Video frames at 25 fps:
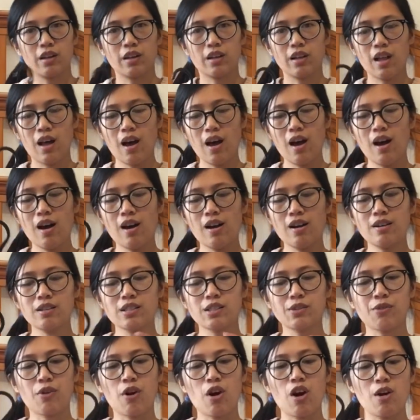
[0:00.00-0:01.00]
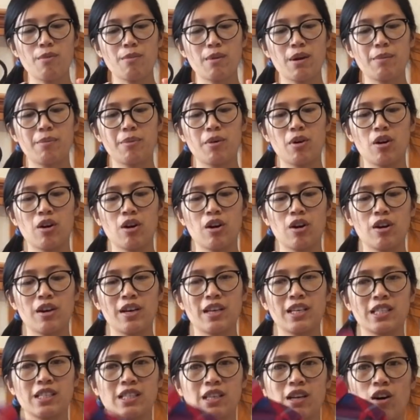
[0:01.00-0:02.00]
Clothes for my
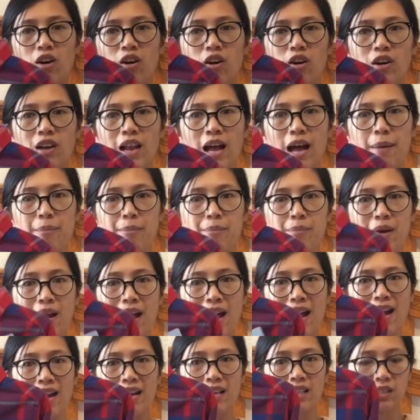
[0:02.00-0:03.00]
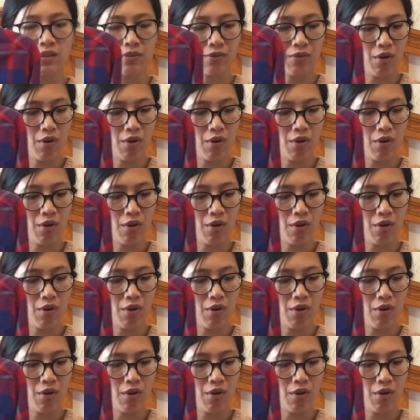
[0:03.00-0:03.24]
boys, all half price,